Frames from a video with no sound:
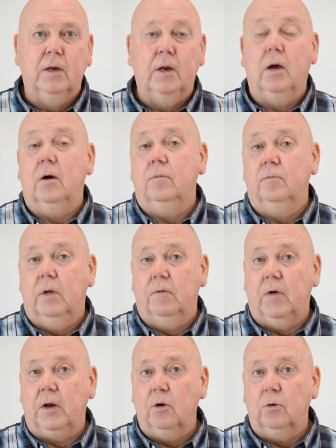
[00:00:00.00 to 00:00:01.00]
Now,
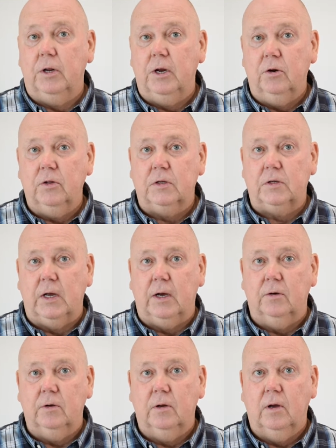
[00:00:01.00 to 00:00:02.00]
if I don't hear the
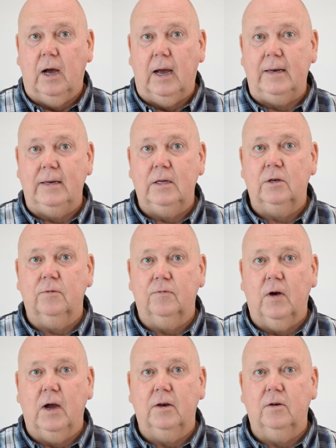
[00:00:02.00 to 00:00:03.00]
sound, I need to
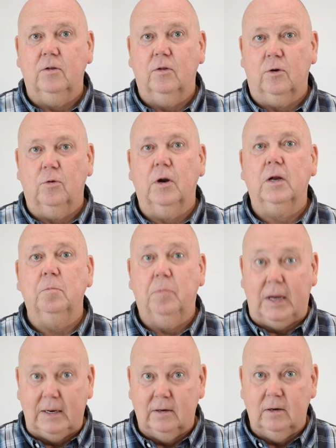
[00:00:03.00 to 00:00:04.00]
find the correct
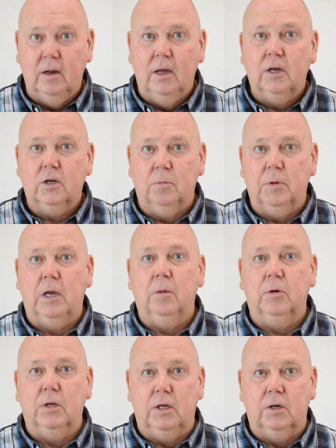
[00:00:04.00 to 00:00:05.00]
button to be
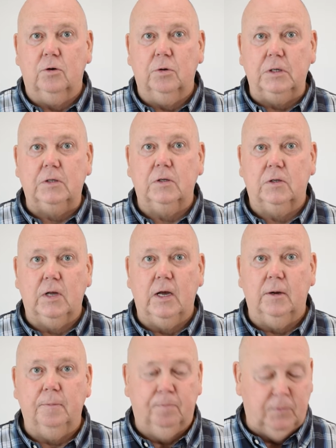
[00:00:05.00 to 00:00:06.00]
able to increase the
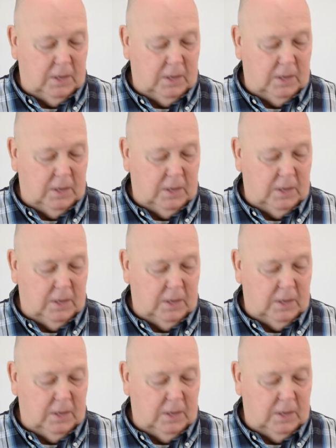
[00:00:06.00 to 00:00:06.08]
sound.